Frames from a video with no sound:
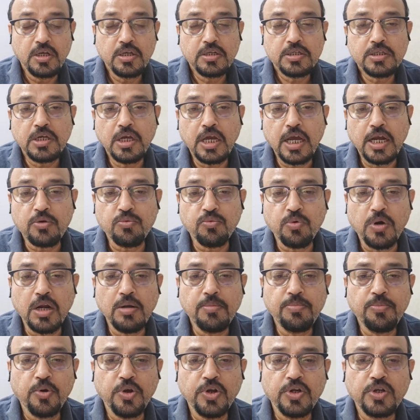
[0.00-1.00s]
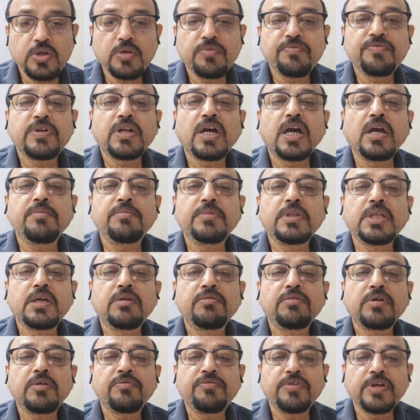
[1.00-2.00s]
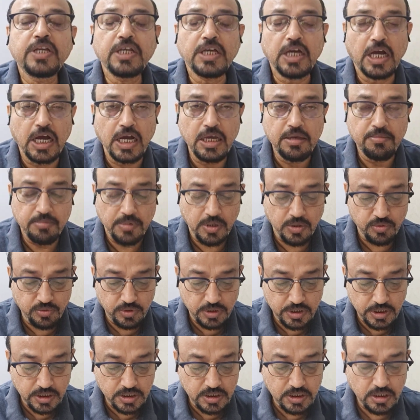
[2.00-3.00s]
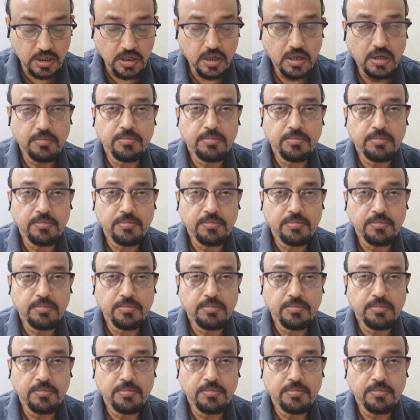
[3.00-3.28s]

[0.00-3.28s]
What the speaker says: So at one point of time they were very high mountains,